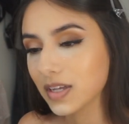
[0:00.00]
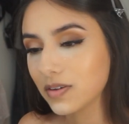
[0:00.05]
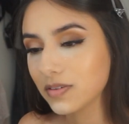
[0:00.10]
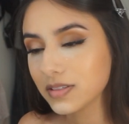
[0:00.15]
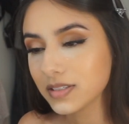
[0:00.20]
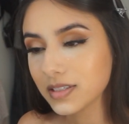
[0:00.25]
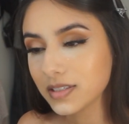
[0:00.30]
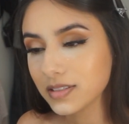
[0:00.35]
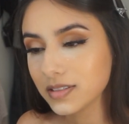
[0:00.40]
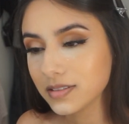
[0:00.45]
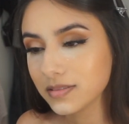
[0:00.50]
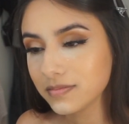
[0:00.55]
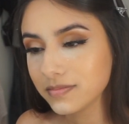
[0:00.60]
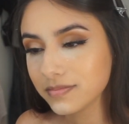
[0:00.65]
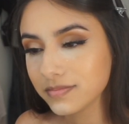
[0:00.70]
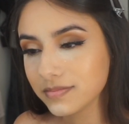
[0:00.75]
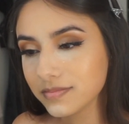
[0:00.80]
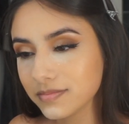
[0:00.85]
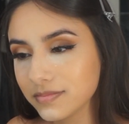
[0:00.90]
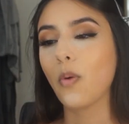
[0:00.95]
What was I gonna do?
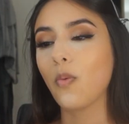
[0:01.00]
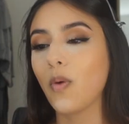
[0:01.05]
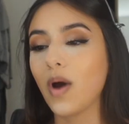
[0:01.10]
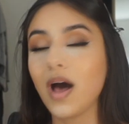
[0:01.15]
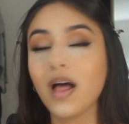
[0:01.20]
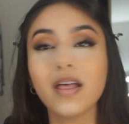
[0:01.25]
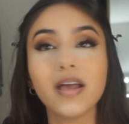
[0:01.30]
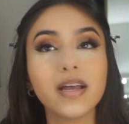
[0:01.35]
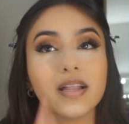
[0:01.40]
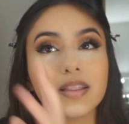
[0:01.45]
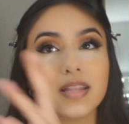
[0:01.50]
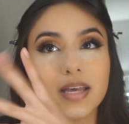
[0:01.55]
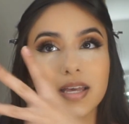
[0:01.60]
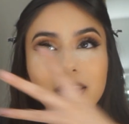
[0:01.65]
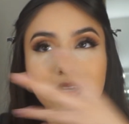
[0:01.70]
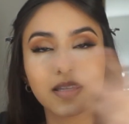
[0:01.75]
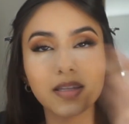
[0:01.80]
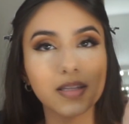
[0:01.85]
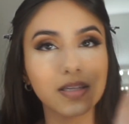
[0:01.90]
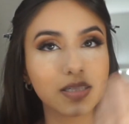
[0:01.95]
While I
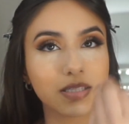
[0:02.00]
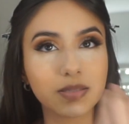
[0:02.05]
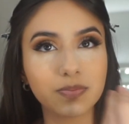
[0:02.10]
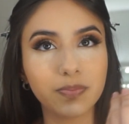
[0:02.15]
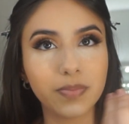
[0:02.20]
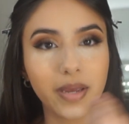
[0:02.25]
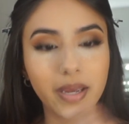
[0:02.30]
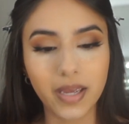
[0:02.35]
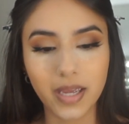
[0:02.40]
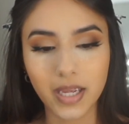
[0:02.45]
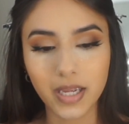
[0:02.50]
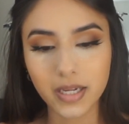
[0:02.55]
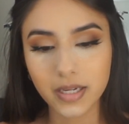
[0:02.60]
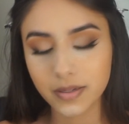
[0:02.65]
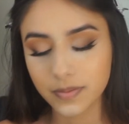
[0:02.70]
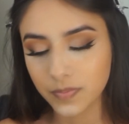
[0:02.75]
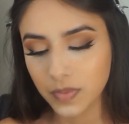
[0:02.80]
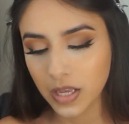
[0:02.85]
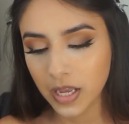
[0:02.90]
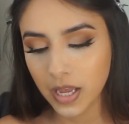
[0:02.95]
let this bake,